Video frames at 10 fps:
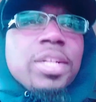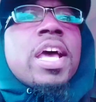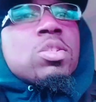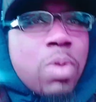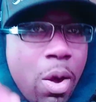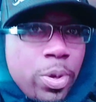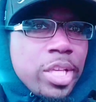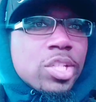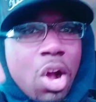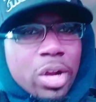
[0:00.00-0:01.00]
That's why
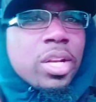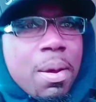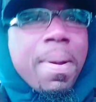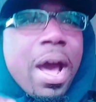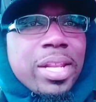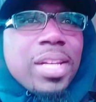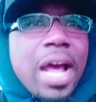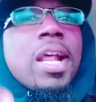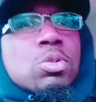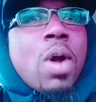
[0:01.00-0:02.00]
we talking about it
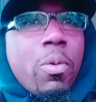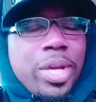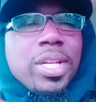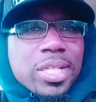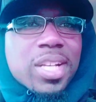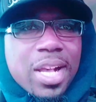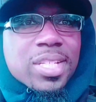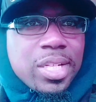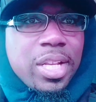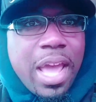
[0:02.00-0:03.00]
now. That's why we
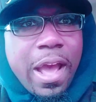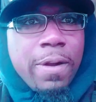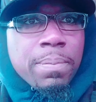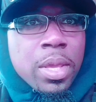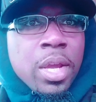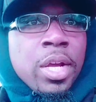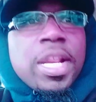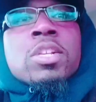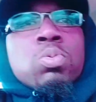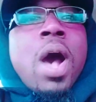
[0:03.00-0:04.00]
discussing it now.
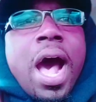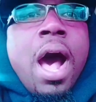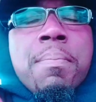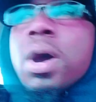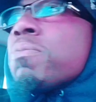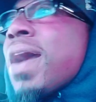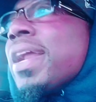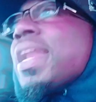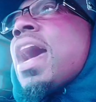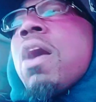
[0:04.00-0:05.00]
That's why I'm up
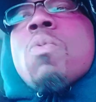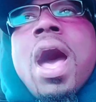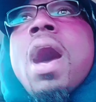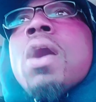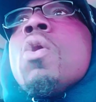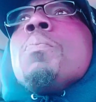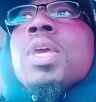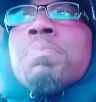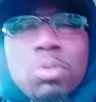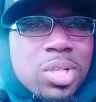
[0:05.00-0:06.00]
right now while
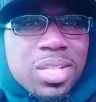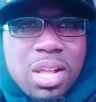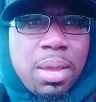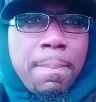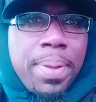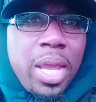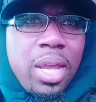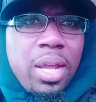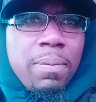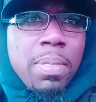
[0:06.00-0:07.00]
people still in
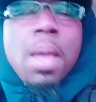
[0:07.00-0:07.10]
bed.